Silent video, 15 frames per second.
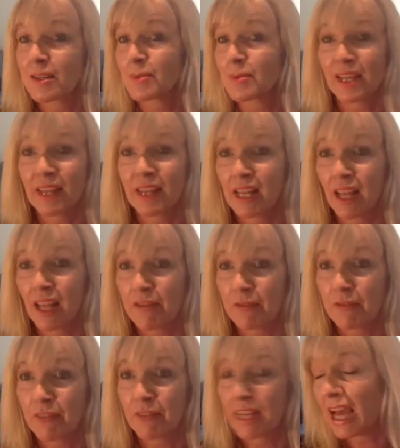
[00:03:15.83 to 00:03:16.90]
Some say they
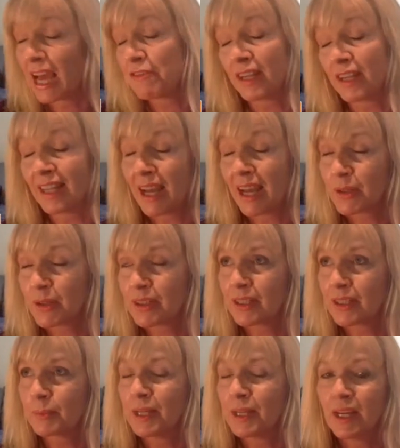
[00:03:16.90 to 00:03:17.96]
laugh out loud at
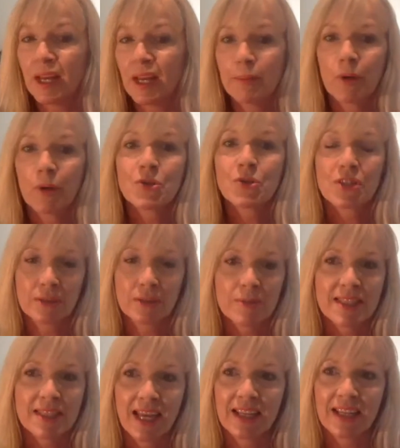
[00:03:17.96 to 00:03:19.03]
them. Most of
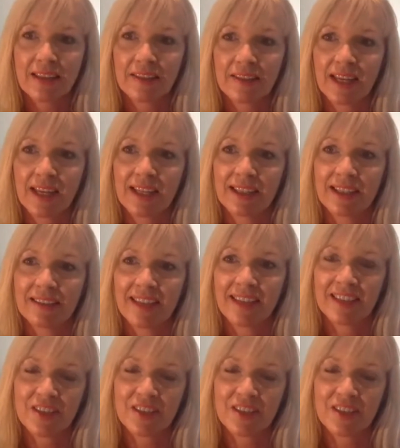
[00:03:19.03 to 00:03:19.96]
them say that they